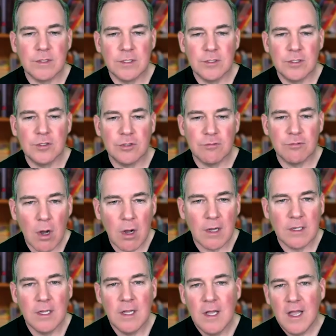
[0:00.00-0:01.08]
religions are
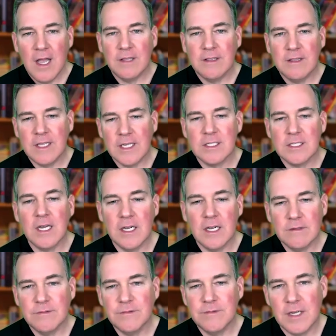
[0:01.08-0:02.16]
wrong, and that's kind
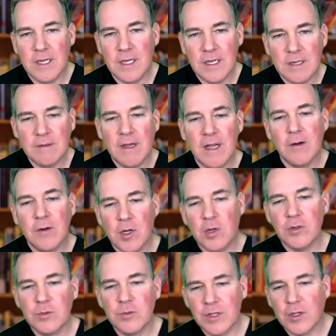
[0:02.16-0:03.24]
of uh, how it
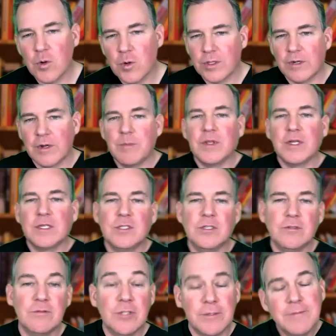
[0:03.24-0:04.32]
goes with cochlear implants
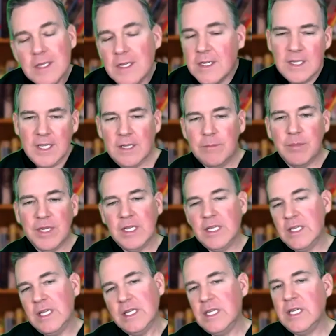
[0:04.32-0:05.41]
too. So, it, right. but
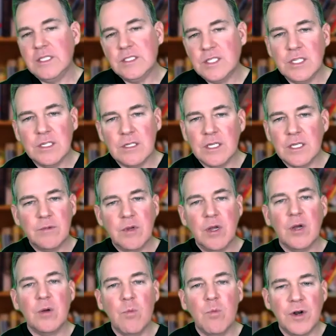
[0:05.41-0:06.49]
it, it, it's still a,
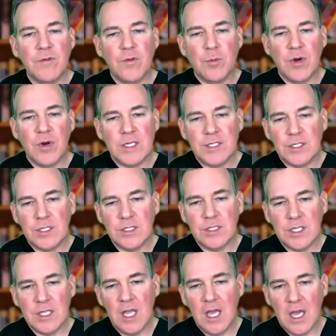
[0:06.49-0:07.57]
a wonderful process because
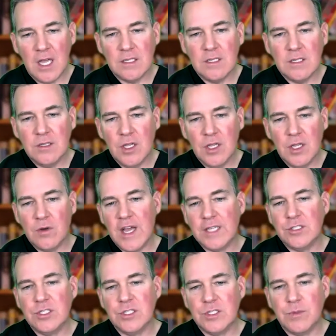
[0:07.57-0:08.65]
in the end, you know,
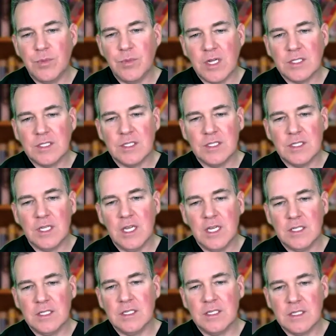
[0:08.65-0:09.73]
that's just the process to
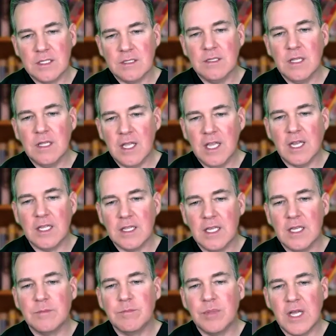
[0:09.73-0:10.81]
get to getting
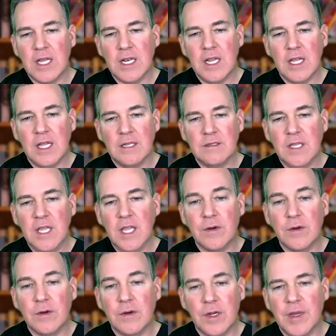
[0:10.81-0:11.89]
the implant and
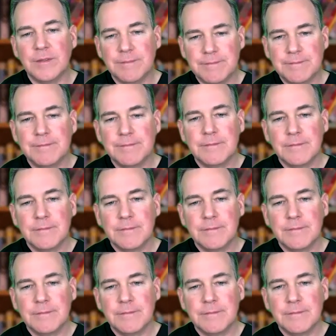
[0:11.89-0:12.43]
hearing better.